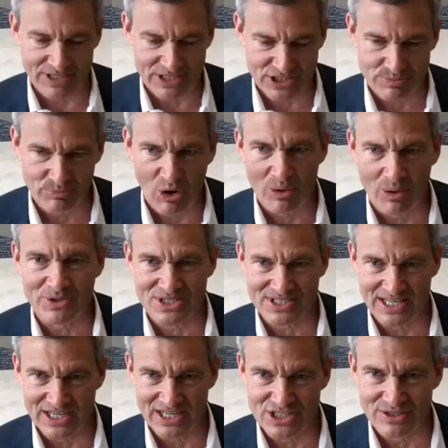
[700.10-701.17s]
of a small
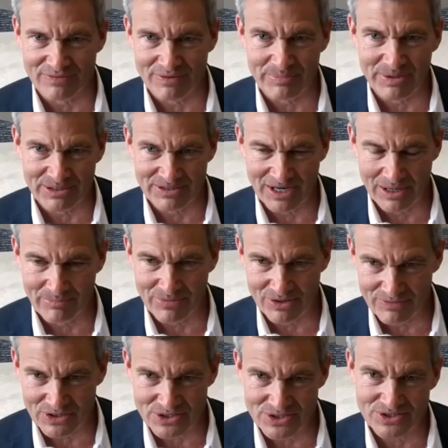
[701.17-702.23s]
percentage of a big
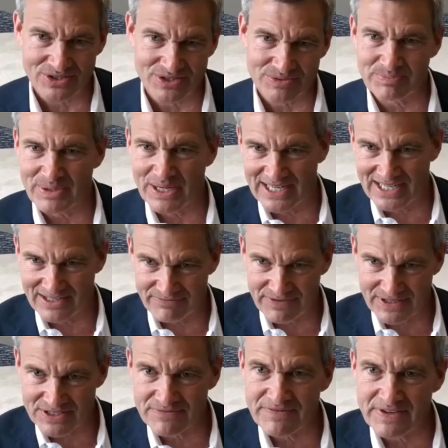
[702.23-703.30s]
number versus paying a
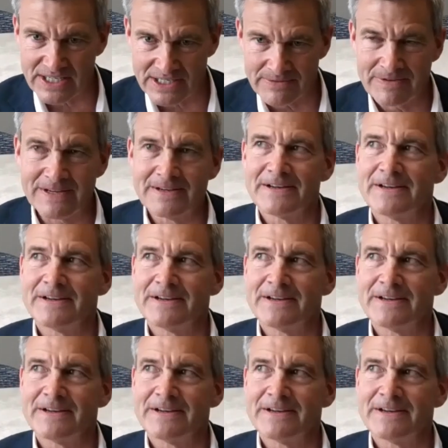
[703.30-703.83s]
fixed fee.